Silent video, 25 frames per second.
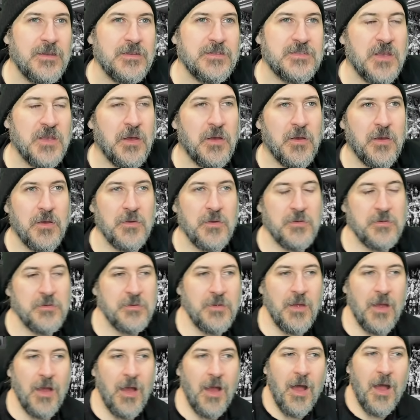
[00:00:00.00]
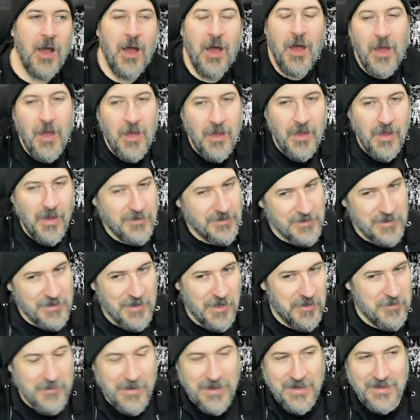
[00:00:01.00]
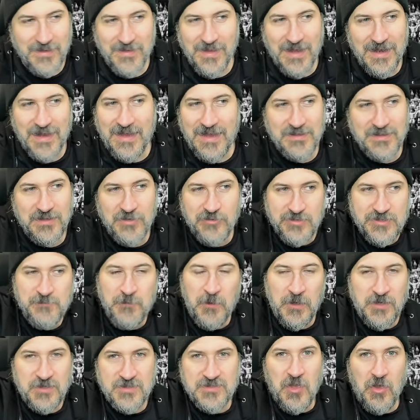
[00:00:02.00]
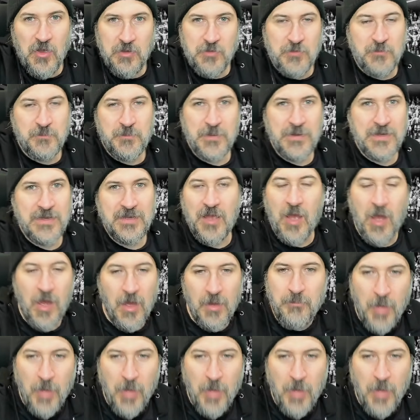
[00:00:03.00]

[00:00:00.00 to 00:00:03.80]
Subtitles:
So I don't know, man. That ain't the response I would be.